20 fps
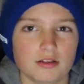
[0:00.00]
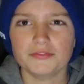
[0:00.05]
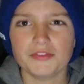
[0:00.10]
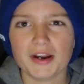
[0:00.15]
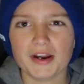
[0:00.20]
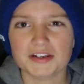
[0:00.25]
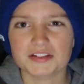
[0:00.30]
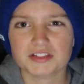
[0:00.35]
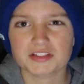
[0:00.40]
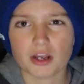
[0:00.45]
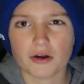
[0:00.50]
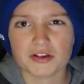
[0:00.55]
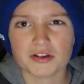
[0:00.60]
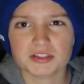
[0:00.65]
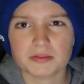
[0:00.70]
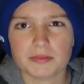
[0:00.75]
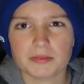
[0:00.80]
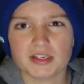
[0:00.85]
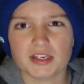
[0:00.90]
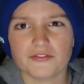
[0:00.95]
That is going
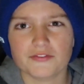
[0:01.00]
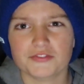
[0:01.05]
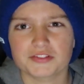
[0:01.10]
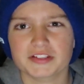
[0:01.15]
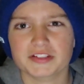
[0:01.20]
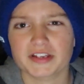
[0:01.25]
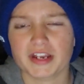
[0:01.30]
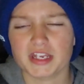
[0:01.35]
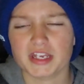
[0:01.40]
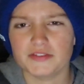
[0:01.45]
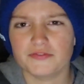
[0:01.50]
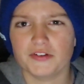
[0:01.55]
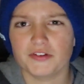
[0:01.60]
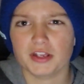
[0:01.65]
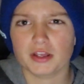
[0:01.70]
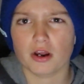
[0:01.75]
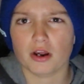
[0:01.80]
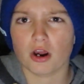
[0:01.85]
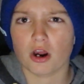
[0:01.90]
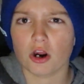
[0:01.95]
to be it for today's
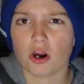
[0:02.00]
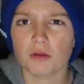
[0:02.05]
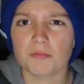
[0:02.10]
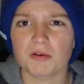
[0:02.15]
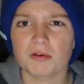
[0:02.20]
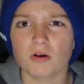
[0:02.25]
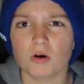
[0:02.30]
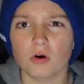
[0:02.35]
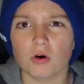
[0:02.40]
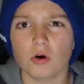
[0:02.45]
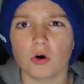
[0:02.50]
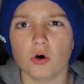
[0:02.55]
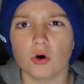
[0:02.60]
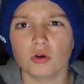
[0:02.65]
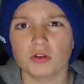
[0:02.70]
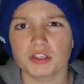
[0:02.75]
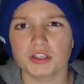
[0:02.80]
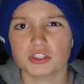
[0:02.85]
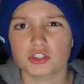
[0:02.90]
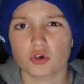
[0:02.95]
video. I hope you
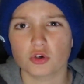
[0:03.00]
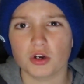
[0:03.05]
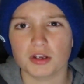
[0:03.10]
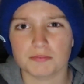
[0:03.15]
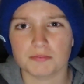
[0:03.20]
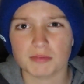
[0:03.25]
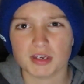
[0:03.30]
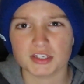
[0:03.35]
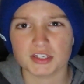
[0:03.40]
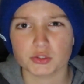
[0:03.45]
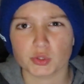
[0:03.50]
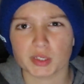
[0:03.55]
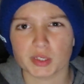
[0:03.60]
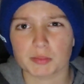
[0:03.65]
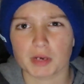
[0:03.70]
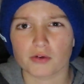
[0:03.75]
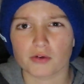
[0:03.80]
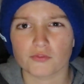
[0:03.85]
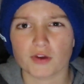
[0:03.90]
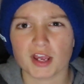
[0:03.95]
all enjoyed me doing
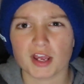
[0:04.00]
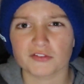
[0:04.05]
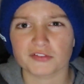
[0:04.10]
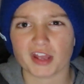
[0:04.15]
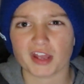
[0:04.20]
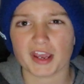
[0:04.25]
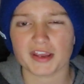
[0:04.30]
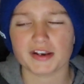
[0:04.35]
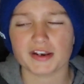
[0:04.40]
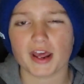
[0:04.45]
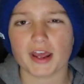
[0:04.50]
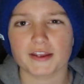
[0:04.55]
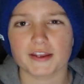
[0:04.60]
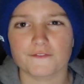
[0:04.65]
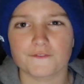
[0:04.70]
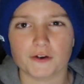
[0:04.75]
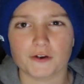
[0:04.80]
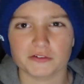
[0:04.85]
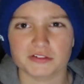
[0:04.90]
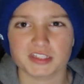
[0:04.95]
my round 8
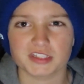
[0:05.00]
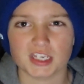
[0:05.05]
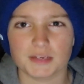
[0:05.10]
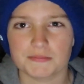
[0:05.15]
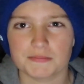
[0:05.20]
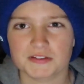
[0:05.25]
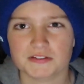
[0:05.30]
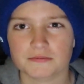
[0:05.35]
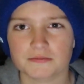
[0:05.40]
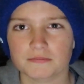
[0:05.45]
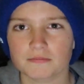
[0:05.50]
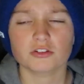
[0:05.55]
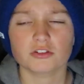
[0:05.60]
AFL tips.